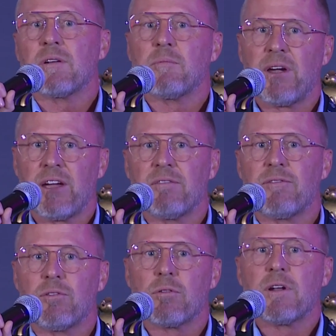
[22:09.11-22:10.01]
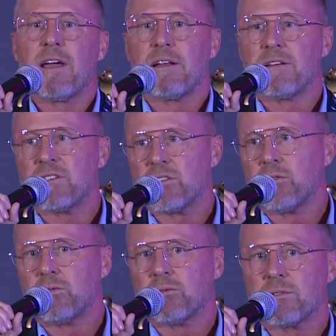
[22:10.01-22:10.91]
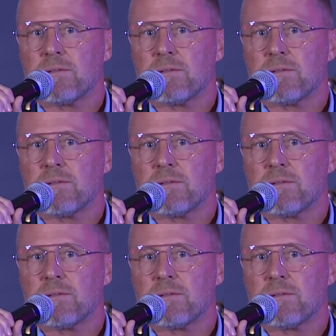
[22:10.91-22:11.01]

and paid for and had installed.